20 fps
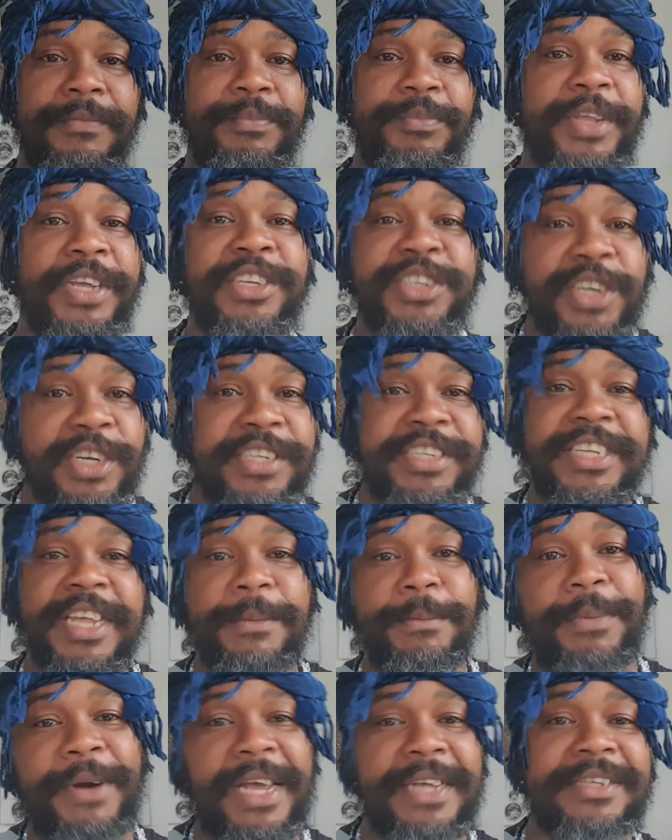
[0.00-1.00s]
It's just
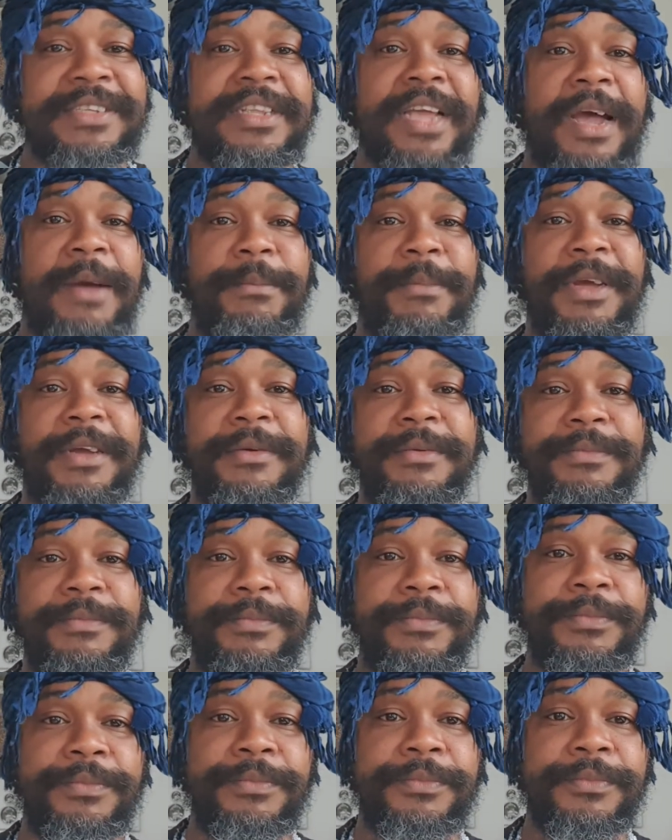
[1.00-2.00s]
simple as that, man.
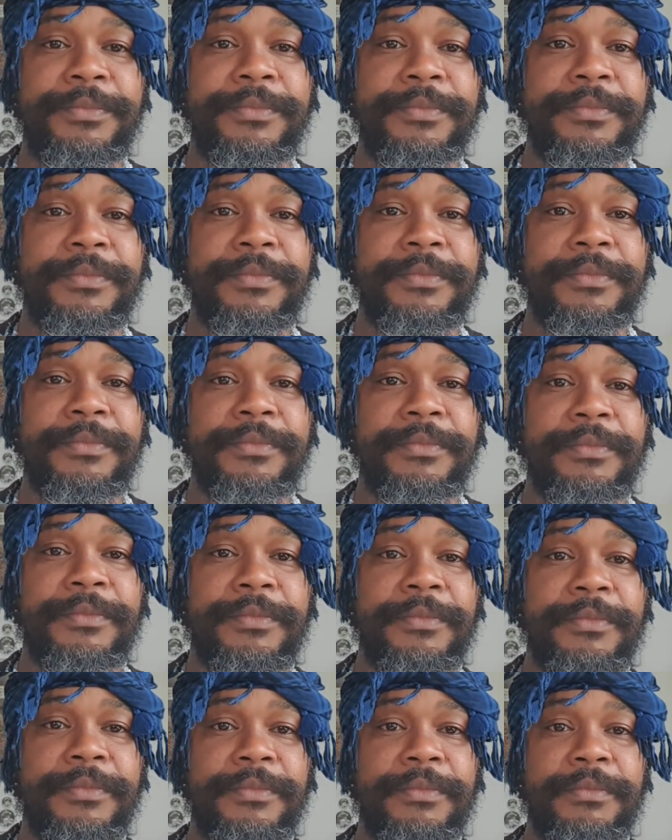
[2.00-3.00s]

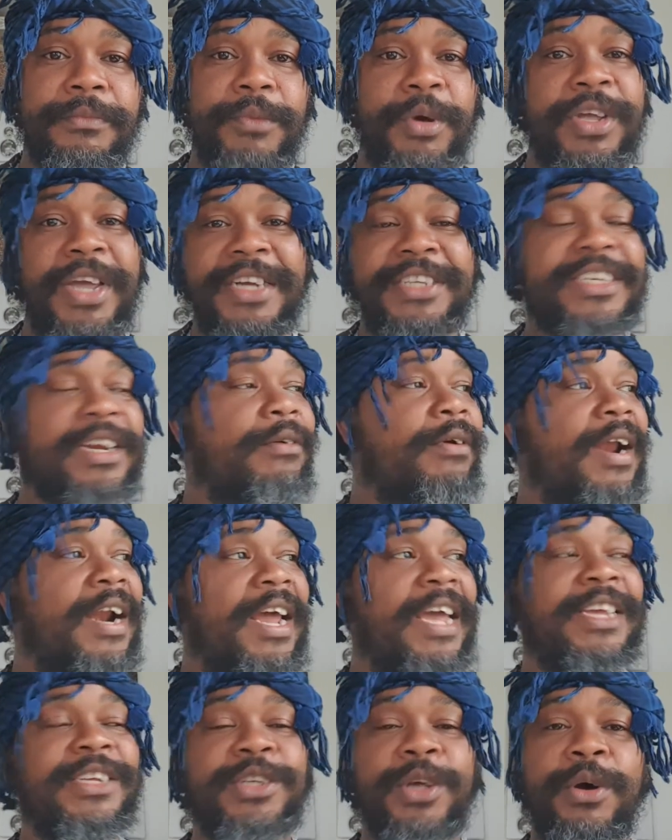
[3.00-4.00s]
But
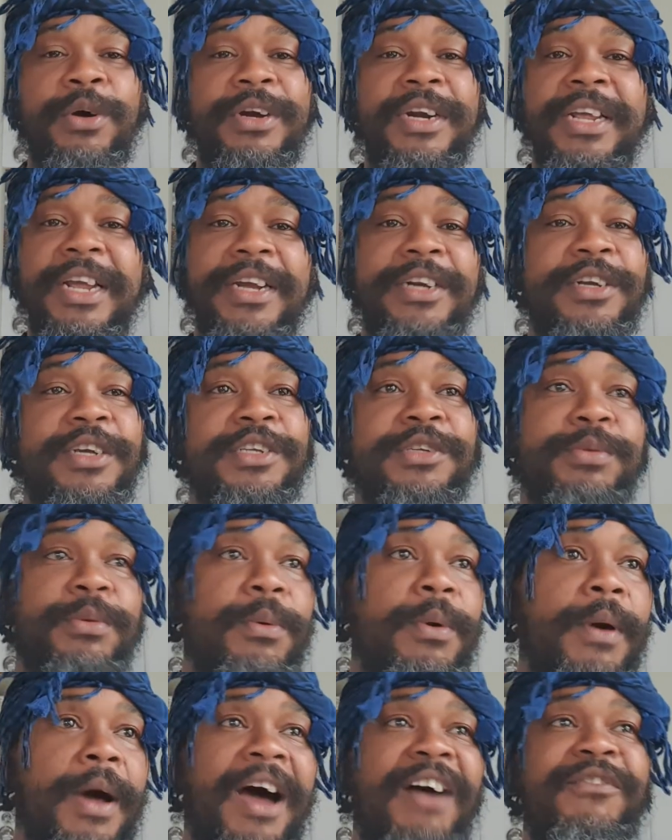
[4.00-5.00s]
Yasharala is out there just
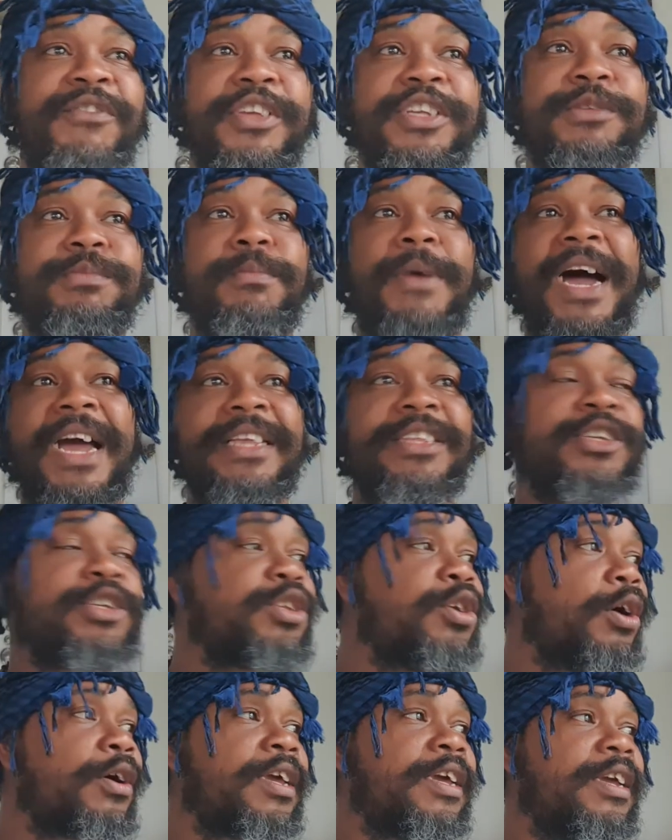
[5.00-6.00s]
have his mind
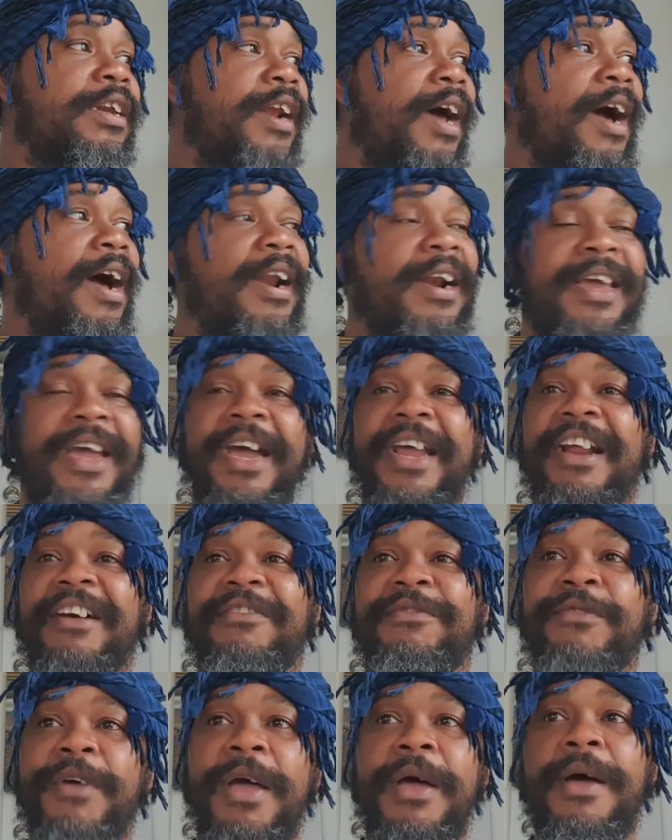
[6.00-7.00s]
stuck in all kind
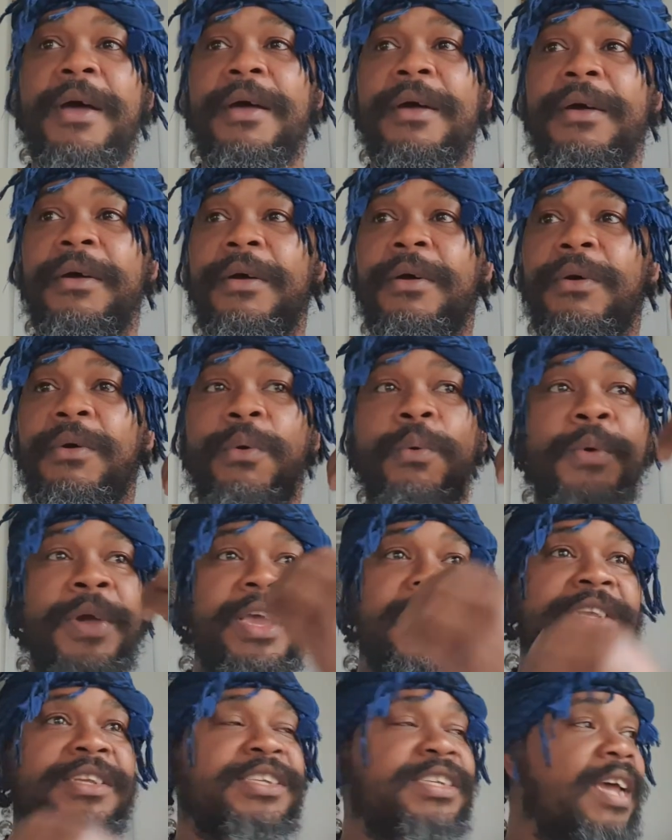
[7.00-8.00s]
of
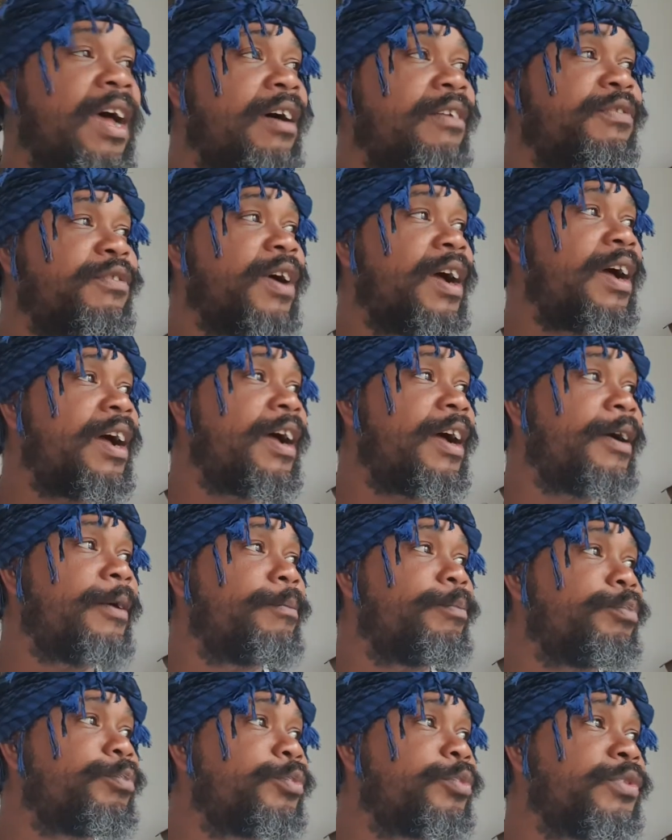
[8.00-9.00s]
ways of
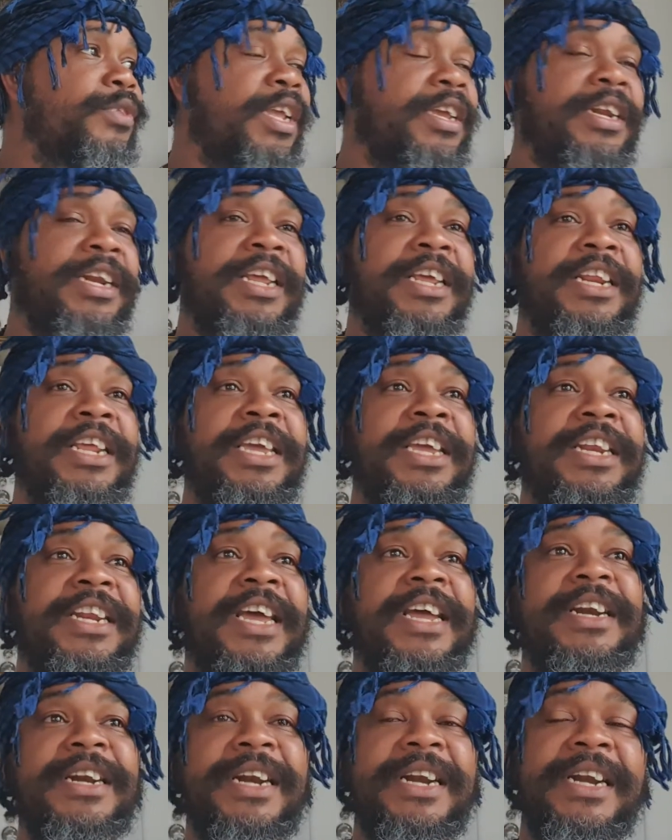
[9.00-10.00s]
um, the, the
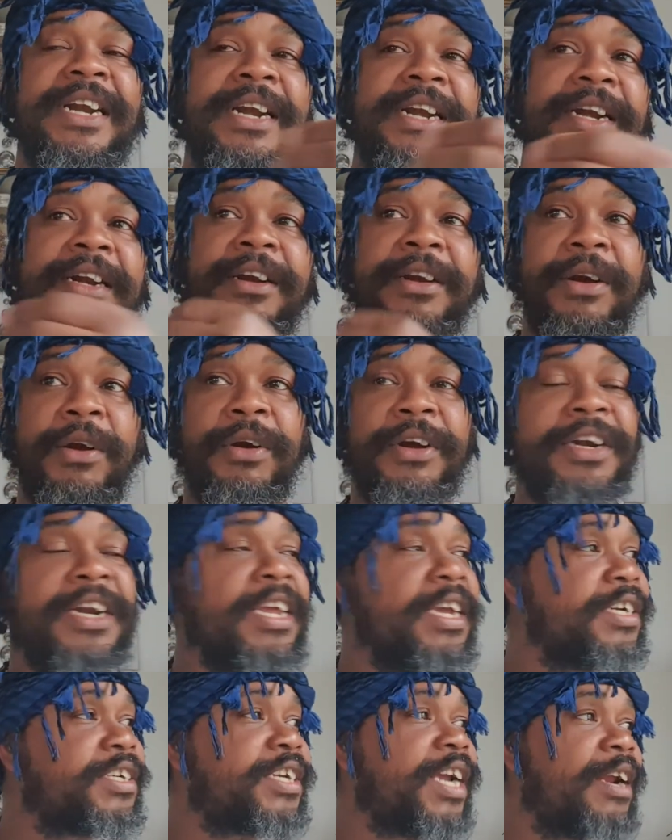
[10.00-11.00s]
Eden
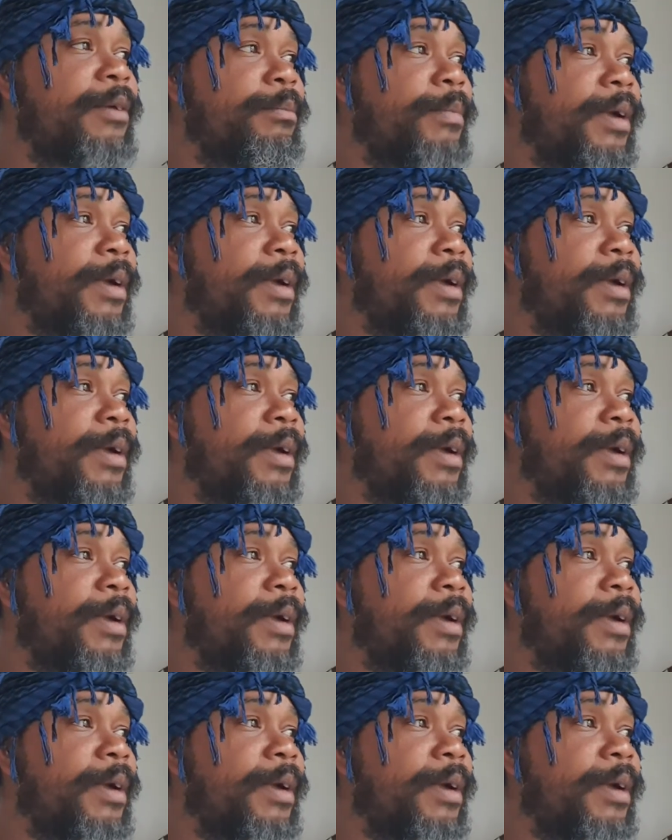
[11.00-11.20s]
nation,